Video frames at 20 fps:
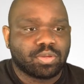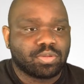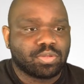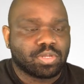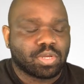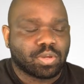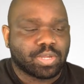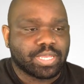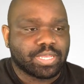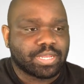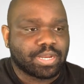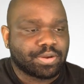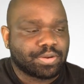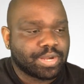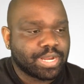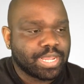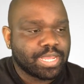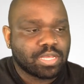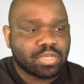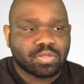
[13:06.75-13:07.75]
you know, getting their
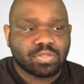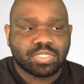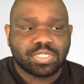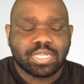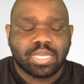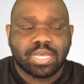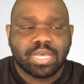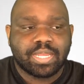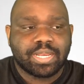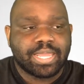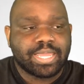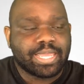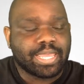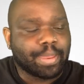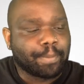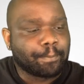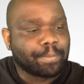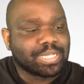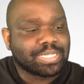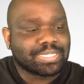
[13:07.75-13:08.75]
nails done, they
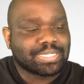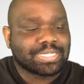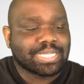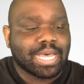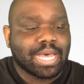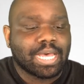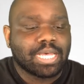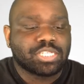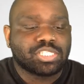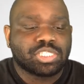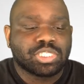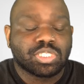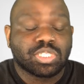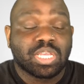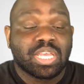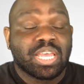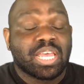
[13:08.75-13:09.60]
get massages,